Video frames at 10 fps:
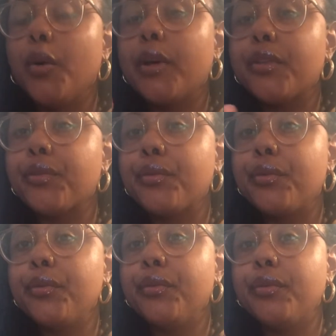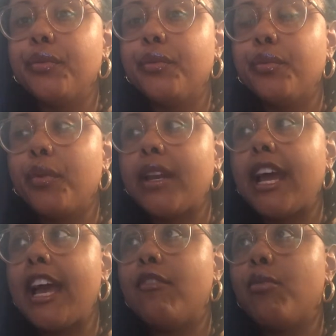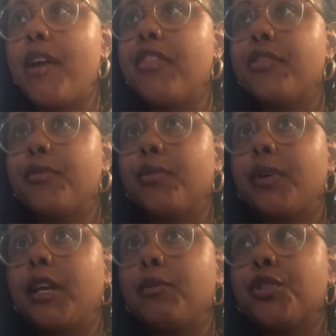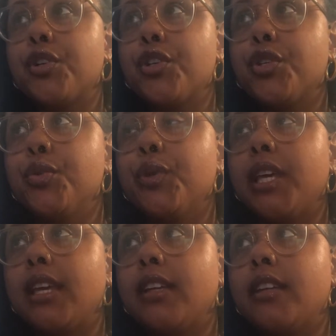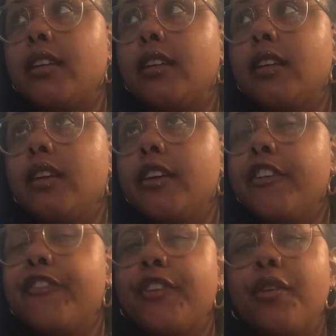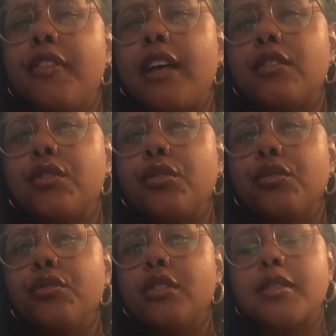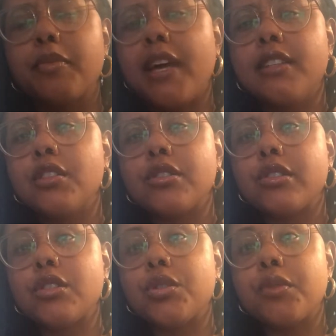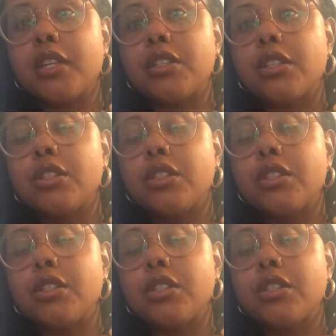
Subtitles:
through what I have went through, and I'm sure you can feel that too, just apply it to your situation.